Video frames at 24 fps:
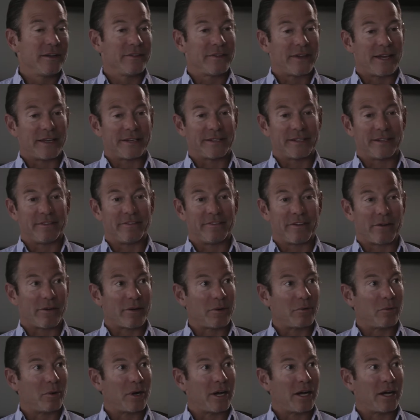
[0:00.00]
that did very
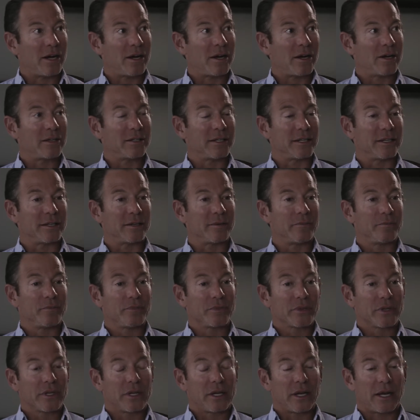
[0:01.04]
well, and
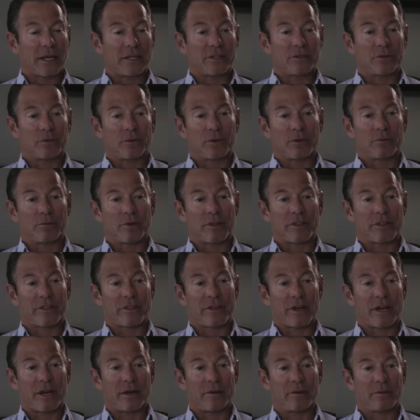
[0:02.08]
I toured with,
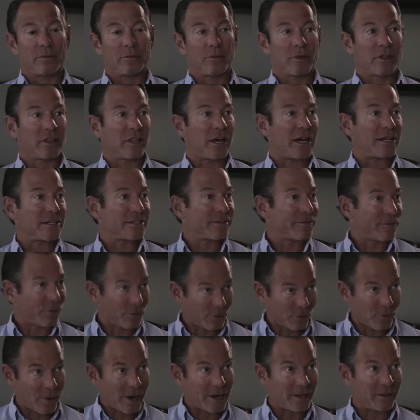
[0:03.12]
uh, with Liza for
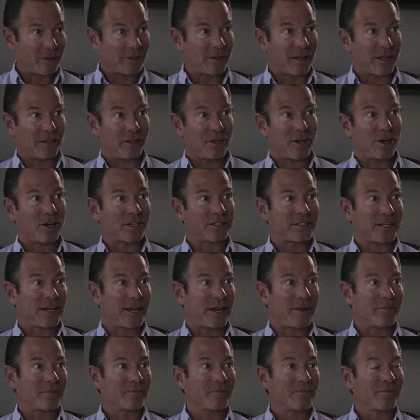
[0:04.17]
quite a, a, long
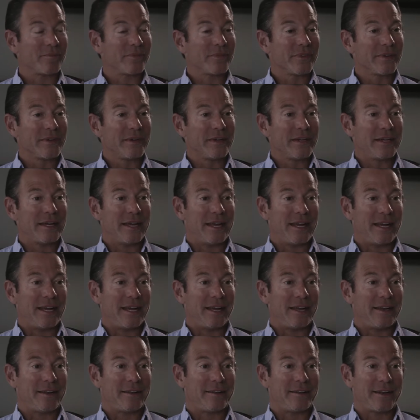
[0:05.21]
time,
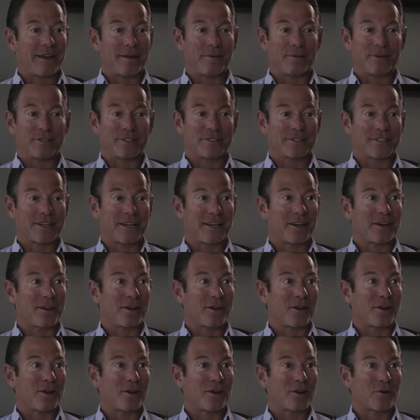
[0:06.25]
and that was uh,
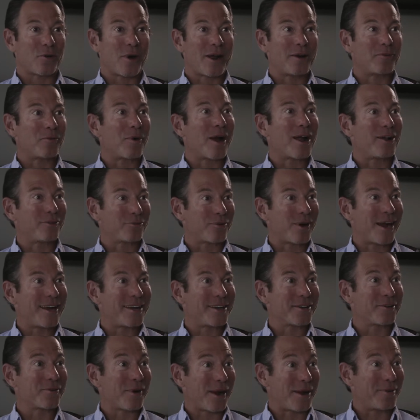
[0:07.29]
quite a wild ride
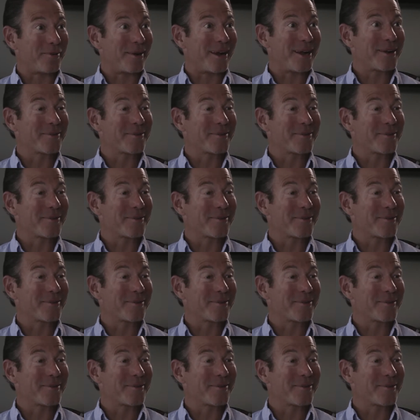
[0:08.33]
in a great way.